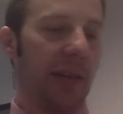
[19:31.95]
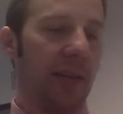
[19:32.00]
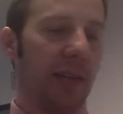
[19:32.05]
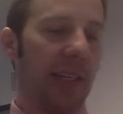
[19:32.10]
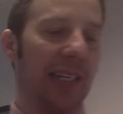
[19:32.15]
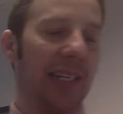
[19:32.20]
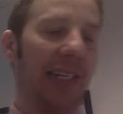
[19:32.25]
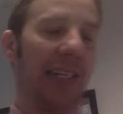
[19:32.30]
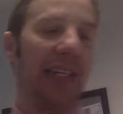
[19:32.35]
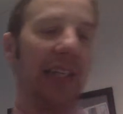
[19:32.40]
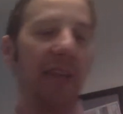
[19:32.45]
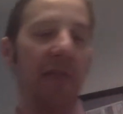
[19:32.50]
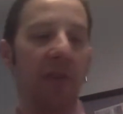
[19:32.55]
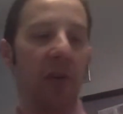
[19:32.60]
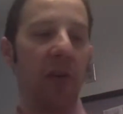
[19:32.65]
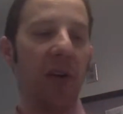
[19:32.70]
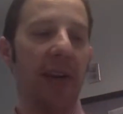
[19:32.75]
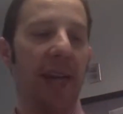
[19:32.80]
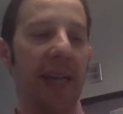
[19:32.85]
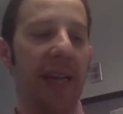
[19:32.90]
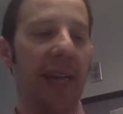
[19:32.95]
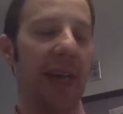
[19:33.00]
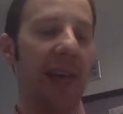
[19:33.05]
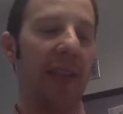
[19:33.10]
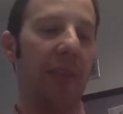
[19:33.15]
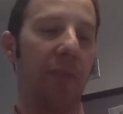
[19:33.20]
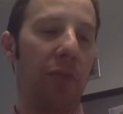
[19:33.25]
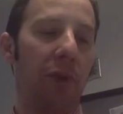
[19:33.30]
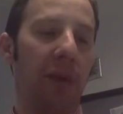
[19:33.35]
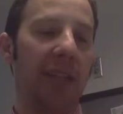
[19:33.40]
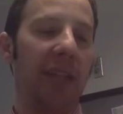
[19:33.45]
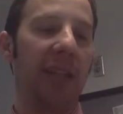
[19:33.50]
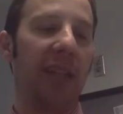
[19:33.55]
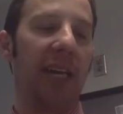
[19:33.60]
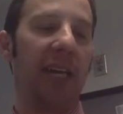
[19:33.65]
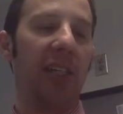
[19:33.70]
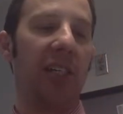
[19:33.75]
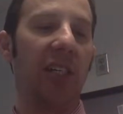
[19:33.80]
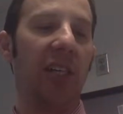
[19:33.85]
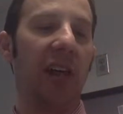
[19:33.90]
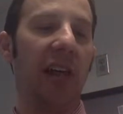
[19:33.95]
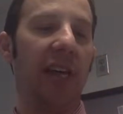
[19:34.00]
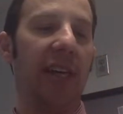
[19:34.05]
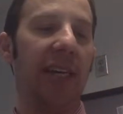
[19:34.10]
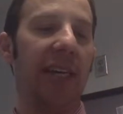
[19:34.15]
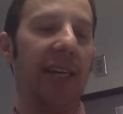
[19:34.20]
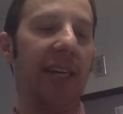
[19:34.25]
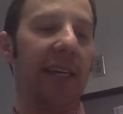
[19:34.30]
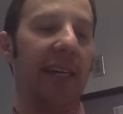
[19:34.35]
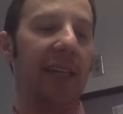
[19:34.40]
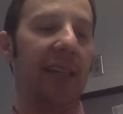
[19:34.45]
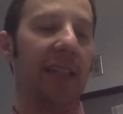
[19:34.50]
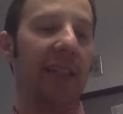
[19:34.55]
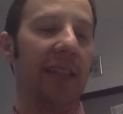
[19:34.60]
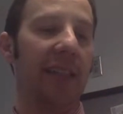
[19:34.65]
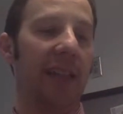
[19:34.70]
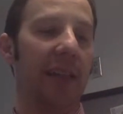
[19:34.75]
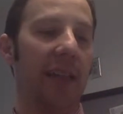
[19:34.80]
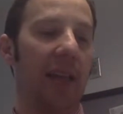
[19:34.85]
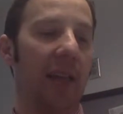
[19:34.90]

the delivery, and the presentation ideas